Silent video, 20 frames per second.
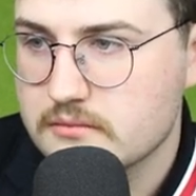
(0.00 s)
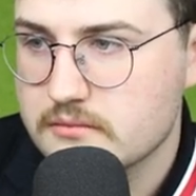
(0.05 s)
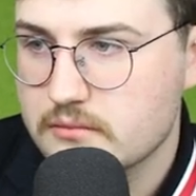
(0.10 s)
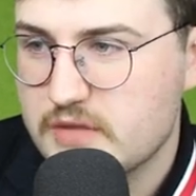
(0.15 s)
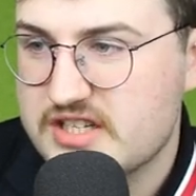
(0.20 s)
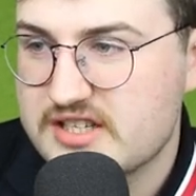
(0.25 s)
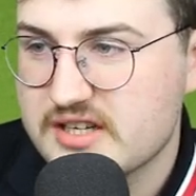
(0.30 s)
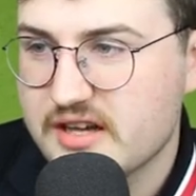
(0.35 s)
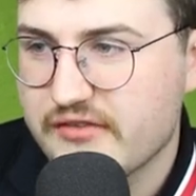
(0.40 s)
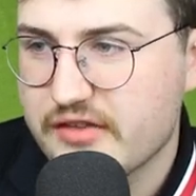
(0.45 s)

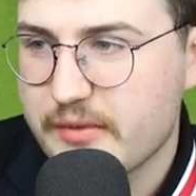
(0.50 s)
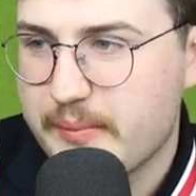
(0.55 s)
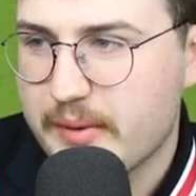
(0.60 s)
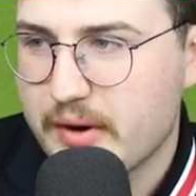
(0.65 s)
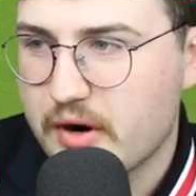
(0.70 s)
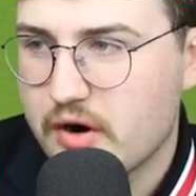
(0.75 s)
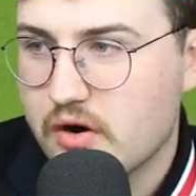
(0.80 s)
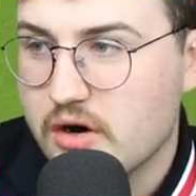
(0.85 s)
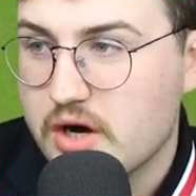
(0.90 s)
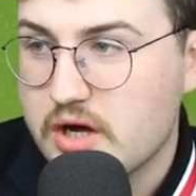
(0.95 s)
We still have the
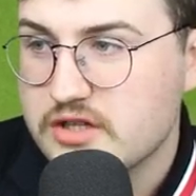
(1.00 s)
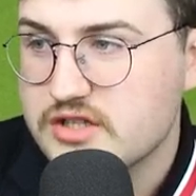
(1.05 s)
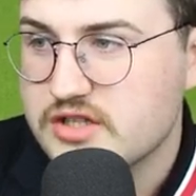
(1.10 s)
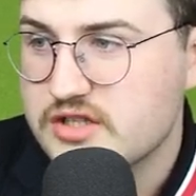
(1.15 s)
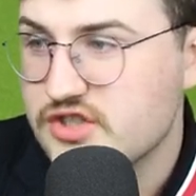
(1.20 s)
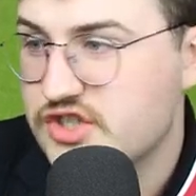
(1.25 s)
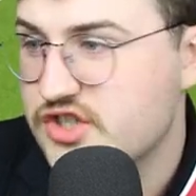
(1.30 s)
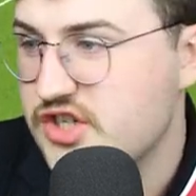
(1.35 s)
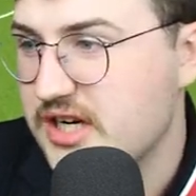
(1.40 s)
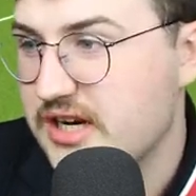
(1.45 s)
ball.
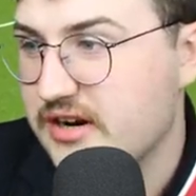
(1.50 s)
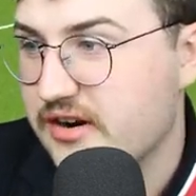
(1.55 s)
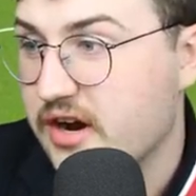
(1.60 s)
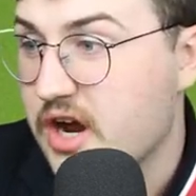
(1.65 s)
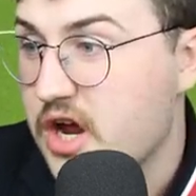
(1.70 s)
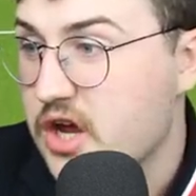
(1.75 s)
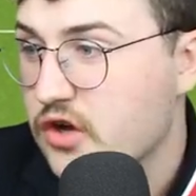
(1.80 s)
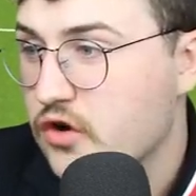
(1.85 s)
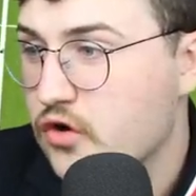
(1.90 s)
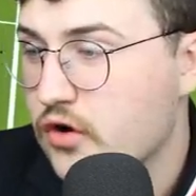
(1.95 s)

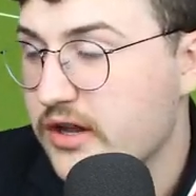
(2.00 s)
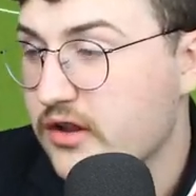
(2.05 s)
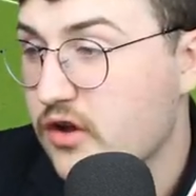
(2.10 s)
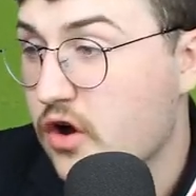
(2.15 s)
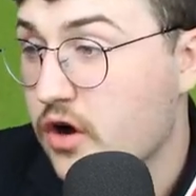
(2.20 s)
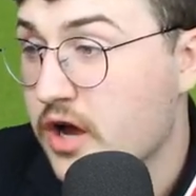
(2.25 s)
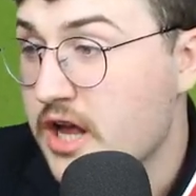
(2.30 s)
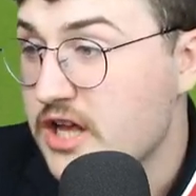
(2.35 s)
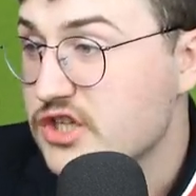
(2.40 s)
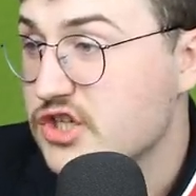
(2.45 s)
Shearer going long.